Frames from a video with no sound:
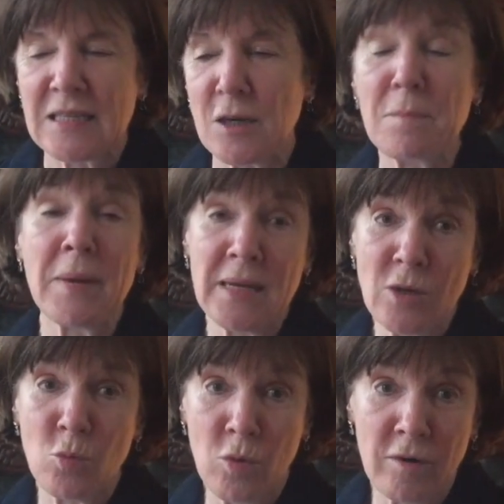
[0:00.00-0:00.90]
to
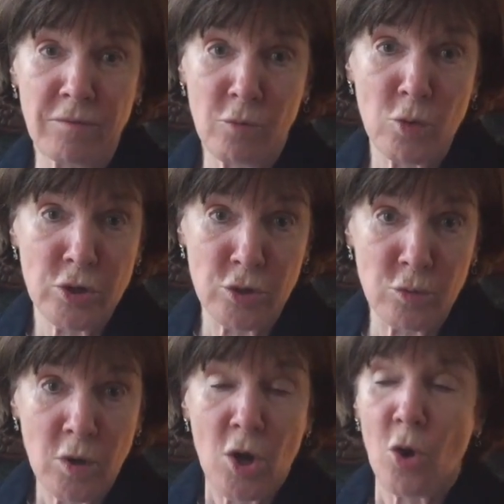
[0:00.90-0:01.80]
make it work for
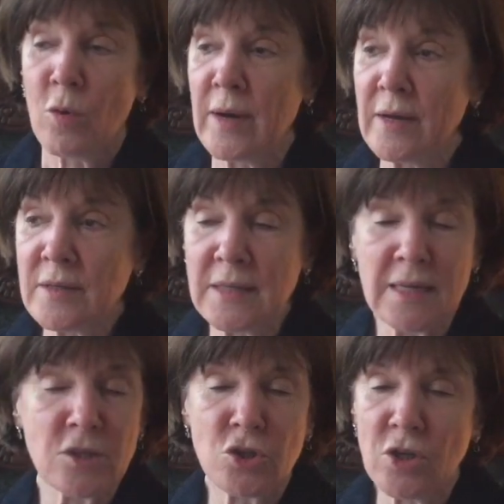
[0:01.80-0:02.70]
you, or else
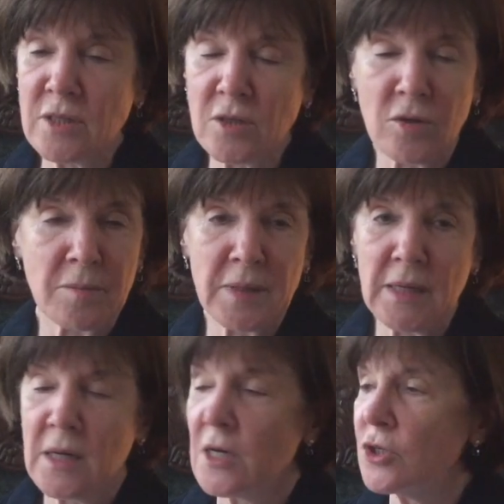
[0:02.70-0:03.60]
it's just going to
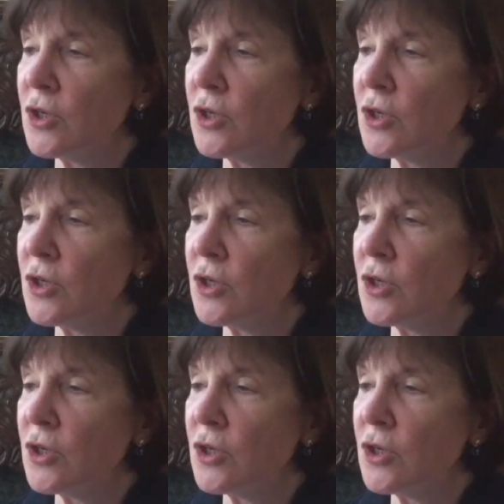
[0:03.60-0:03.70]
be,